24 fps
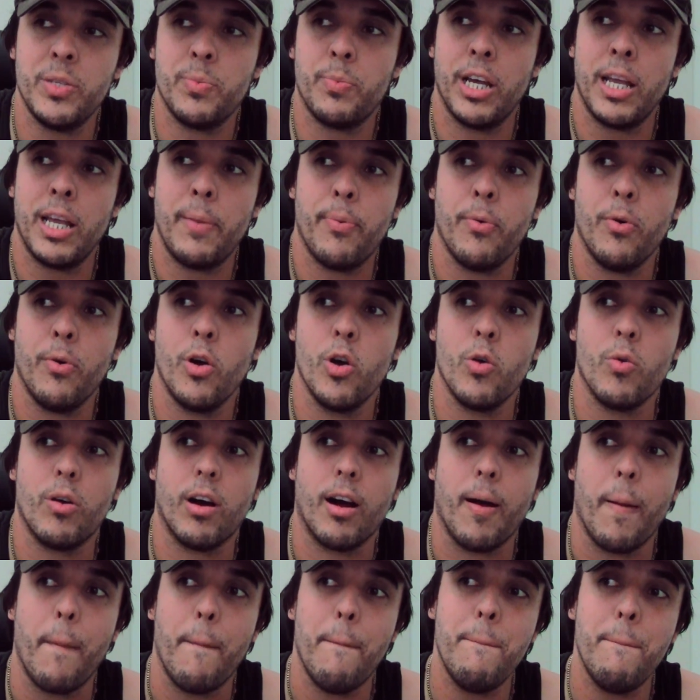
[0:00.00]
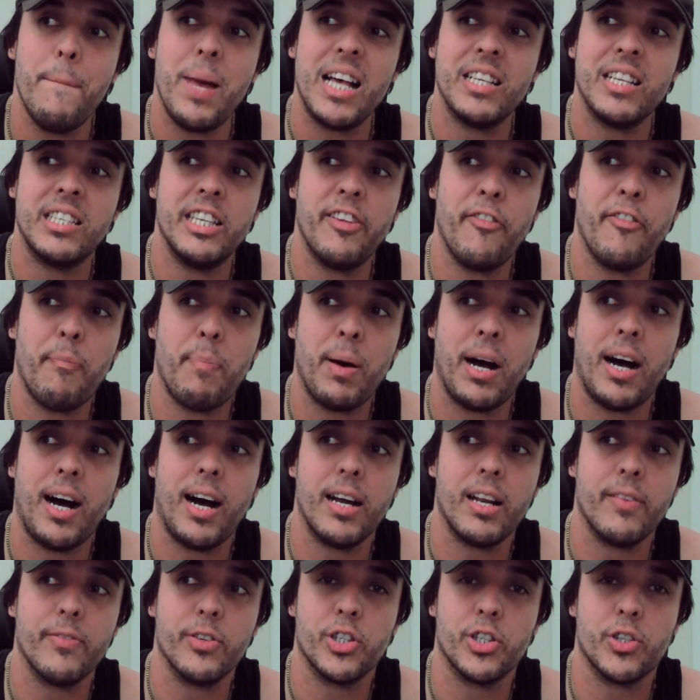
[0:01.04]
people who are a massive
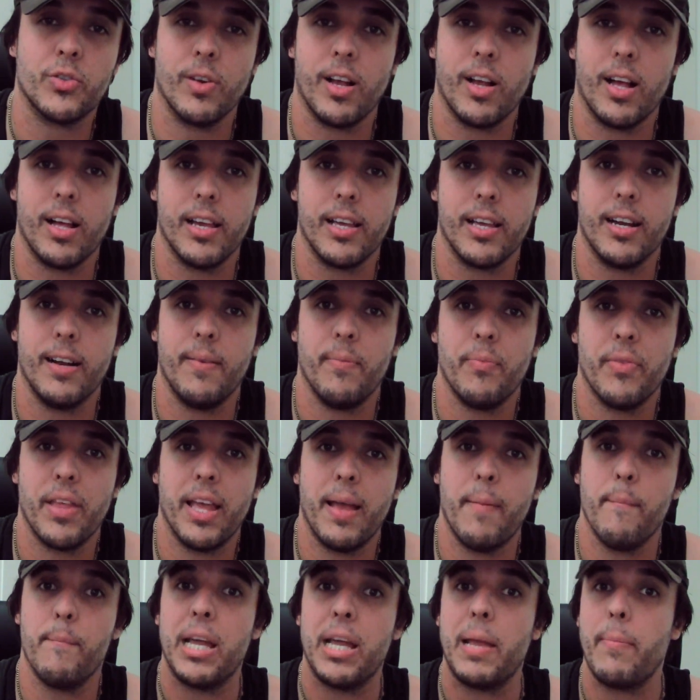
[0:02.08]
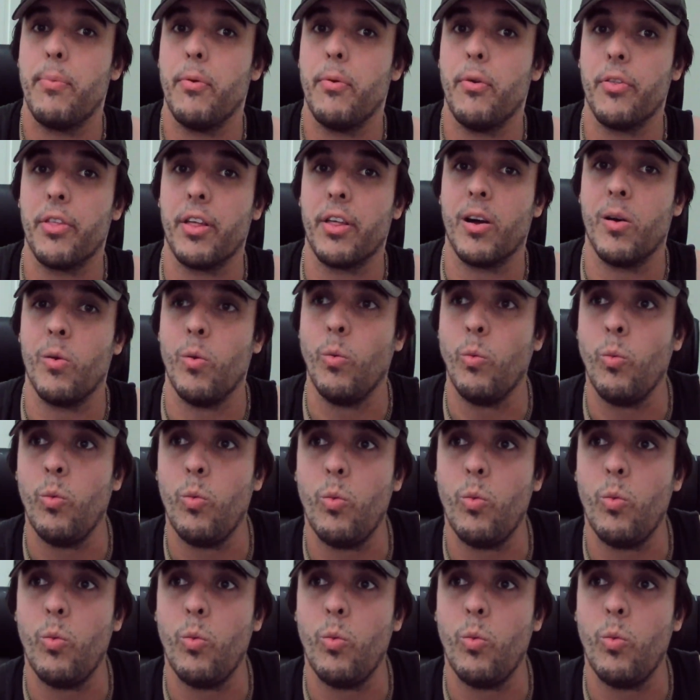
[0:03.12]
part of Australia and people that I